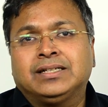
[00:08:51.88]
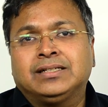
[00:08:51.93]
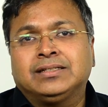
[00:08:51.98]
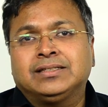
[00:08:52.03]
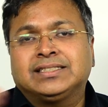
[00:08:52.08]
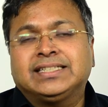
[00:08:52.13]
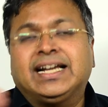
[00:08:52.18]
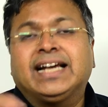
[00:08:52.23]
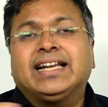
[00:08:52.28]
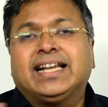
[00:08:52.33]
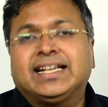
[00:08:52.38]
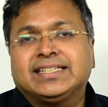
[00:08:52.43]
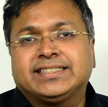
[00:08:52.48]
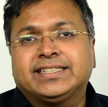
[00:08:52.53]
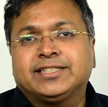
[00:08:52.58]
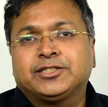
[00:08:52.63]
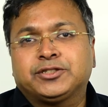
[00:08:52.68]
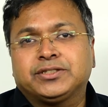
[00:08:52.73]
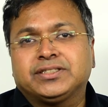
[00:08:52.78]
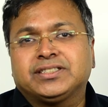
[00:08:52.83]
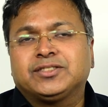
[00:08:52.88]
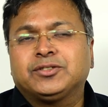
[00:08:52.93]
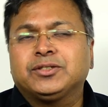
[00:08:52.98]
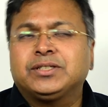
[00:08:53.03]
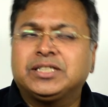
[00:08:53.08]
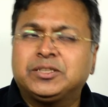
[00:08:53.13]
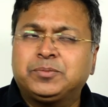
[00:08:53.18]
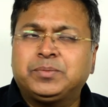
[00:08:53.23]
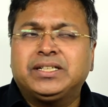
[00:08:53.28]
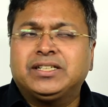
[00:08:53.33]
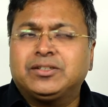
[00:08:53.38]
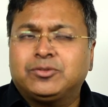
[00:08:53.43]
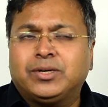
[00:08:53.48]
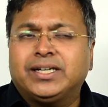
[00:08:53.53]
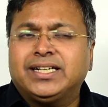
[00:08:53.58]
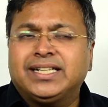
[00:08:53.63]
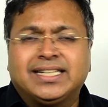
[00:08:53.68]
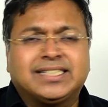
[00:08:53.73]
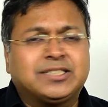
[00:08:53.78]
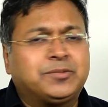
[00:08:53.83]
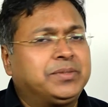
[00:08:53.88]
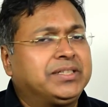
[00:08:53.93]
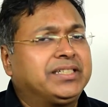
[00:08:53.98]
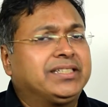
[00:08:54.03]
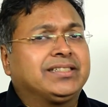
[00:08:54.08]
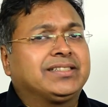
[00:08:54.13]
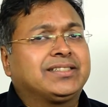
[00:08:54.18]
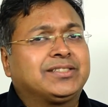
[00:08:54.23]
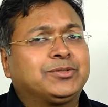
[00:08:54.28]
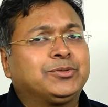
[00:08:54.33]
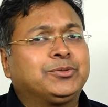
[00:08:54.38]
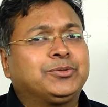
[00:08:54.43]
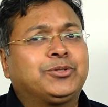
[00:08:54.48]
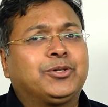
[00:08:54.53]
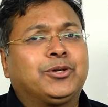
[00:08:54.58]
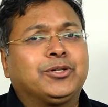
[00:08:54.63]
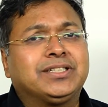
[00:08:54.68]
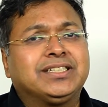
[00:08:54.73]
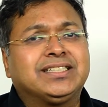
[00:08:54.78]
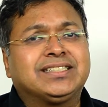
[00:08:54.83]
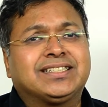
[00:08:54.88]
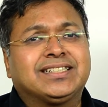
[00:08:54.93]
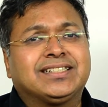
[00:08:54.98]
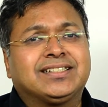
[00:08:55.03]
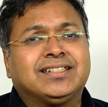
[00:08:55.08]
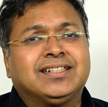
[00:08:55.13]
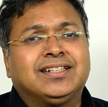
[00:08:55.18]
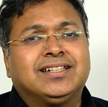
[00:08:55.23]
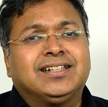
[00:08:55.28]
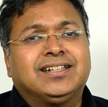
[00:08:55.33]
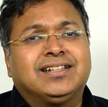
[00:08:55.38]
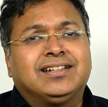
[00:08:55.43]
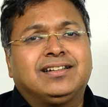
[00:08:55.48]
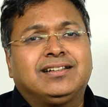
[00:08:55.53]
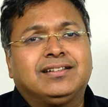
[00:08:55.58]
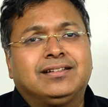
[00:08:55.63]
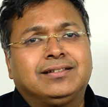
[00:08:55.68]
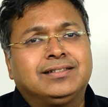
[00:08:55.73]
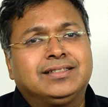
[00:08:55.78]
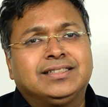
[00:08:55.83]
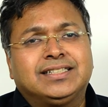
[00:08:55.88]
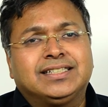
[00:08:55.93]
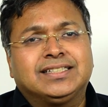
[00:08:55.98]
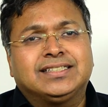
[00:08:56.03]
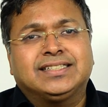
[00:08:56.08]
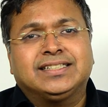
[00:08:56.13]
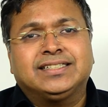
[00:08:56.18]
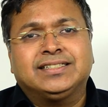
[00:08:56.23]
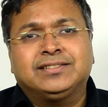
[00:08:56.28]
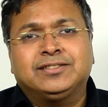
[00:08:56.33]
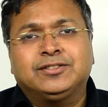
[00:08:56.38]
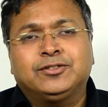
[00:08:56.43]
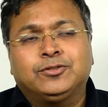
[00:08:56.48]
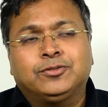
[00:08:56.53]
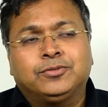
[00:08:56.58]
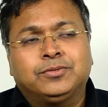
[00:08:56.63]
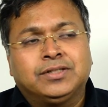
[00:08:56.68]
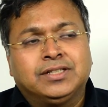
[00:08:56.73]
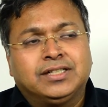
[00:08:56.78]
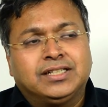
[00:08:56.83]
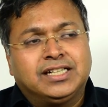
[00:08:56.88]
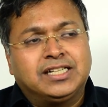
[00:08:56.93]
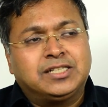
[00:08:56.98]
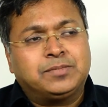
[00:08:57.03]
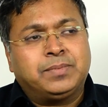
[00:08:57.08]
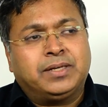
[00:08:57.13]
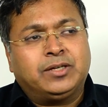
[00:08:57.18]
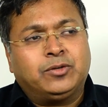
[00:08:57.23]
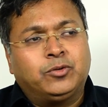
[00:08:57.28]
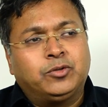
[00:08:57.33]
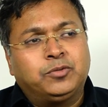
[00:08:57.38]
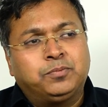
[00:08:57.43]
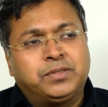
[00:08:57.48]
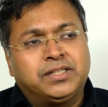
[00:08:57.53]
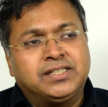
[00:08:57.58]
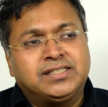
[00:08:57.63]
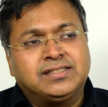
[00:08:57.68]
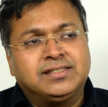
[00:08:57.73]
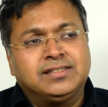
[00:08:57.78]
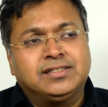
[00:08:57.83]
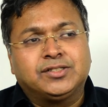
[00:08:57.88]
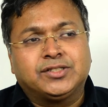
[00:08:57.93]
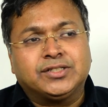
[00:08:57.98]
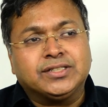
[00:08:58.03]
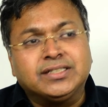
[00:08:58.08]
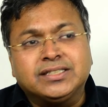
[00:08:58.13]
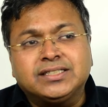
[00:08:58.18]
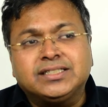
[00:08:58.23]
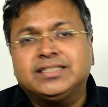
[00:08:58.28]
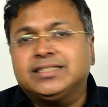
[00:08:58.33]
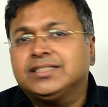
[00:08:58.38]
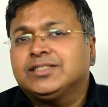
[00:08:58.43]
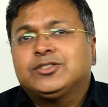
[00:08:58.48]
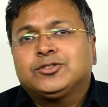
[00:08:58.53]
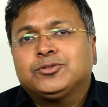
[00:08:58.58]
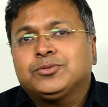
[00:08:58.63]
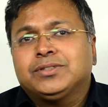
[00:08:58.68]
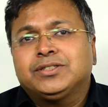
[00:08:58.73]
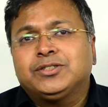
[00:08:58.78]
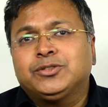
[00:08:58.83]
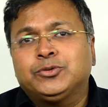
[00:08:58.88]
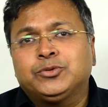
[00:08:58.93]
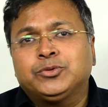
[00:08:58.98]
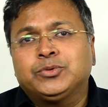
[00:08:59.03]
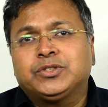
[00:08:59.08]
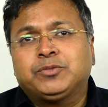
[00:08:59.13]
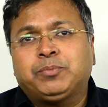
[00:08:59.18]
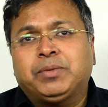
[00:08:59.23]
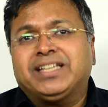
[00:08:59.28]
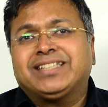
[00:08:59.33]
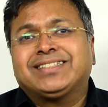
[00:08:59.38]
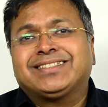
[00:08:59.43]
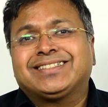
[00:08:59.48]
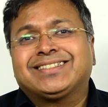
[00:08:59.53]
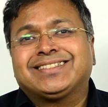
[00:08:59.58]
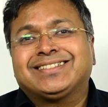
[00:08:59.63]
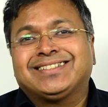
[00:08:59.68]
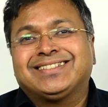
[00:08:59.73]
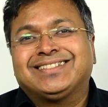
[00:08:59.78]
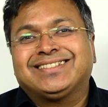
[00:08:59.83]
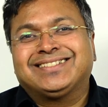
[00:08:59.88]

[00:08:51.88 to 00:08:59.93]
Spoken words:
stylization. So it has been quite an experience to draw this and learn this, and it's my own personal journey into a new space.